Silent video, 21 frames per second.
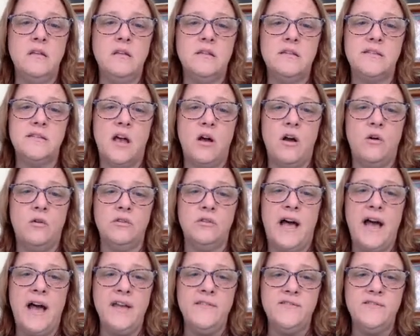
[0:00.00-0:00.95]
So
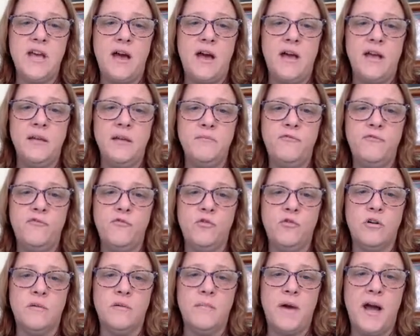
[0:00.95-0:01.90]
live time
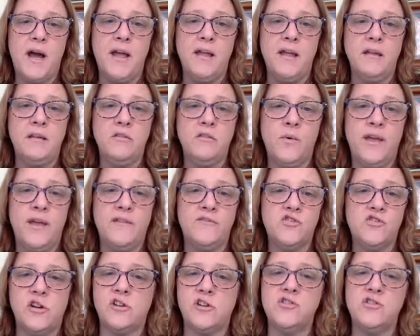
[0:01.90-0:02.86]
for the way
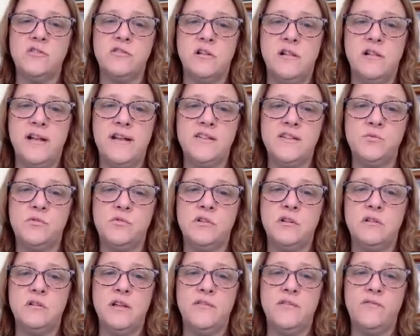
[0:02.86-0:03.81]
I've structured the class
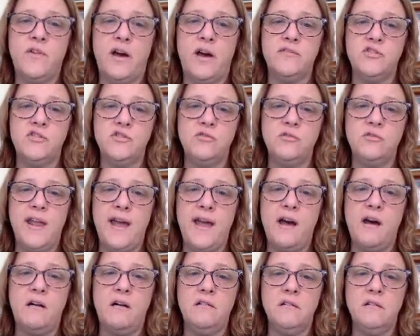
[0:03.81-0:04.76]
will involve a do
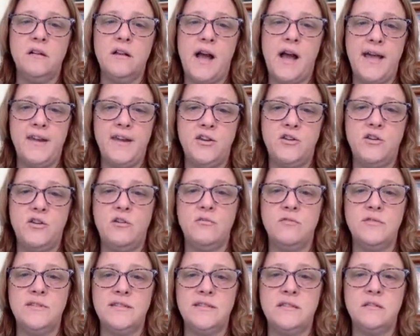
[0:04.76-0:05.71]
now, guided
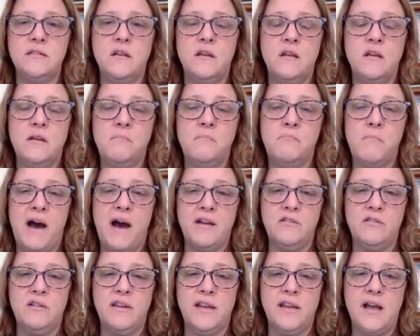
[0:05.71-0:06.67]
notes,
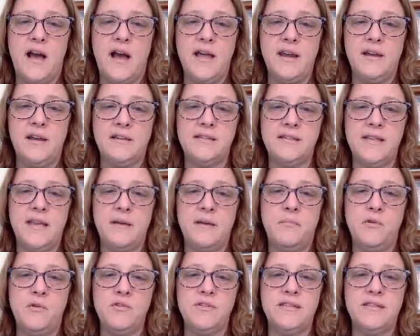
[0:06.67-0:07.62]
modeled and guided
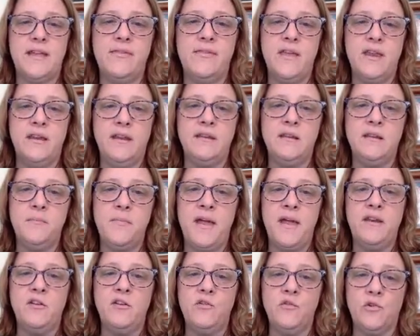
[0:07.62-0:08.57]
examples, and then
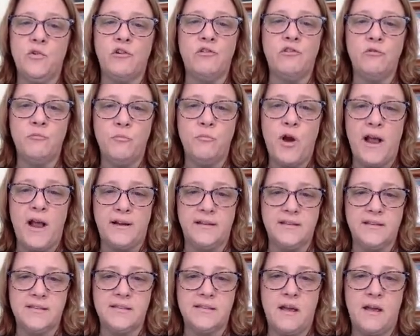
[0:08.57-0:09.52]
independent or group
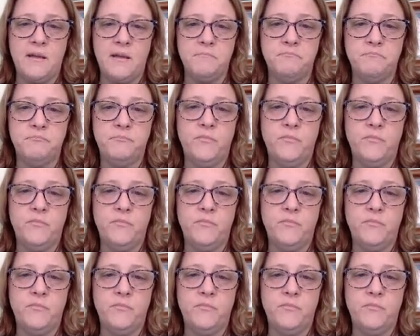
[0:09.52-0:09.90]
practice time.